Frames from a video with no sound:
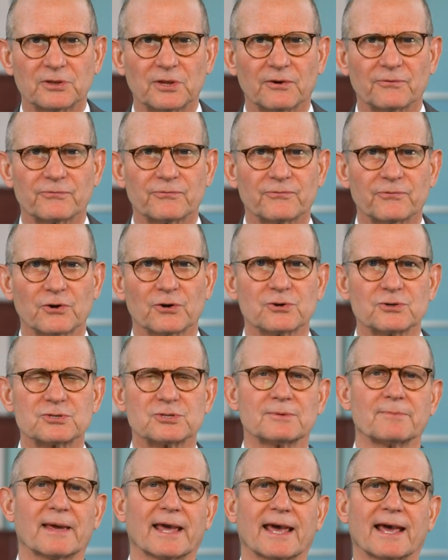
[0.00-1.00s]
the
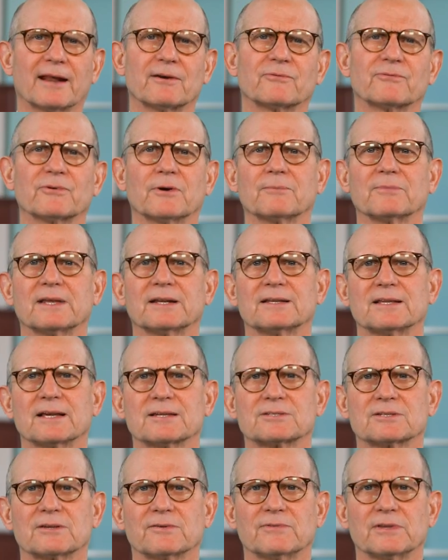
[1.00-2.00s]
first man from the
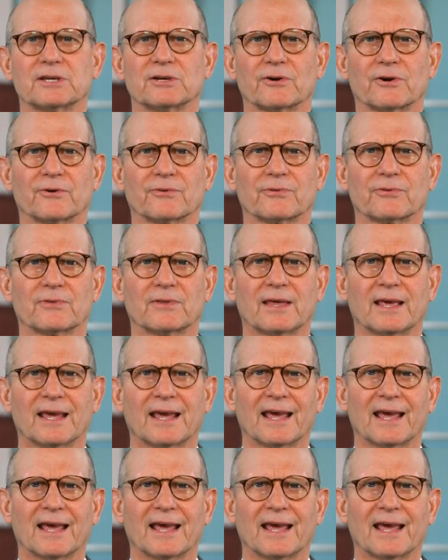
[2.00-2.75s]
dust of the earth.